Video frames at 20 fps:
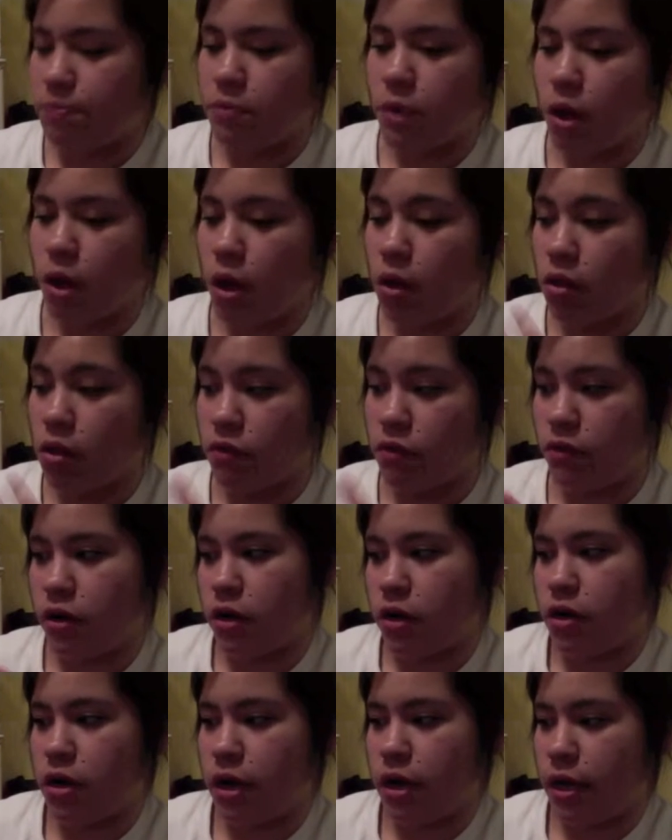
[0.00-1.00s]
all of
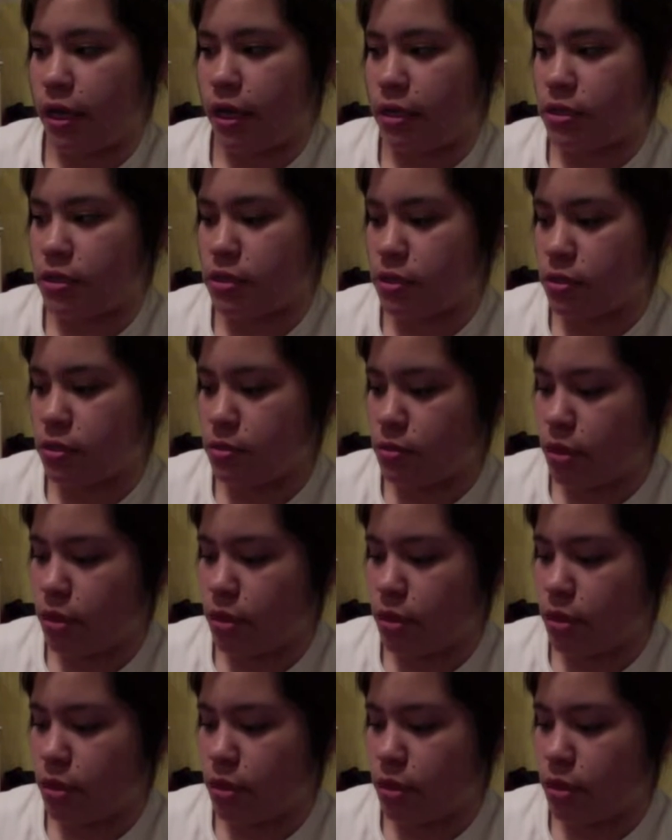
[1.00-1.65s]
our, I guess,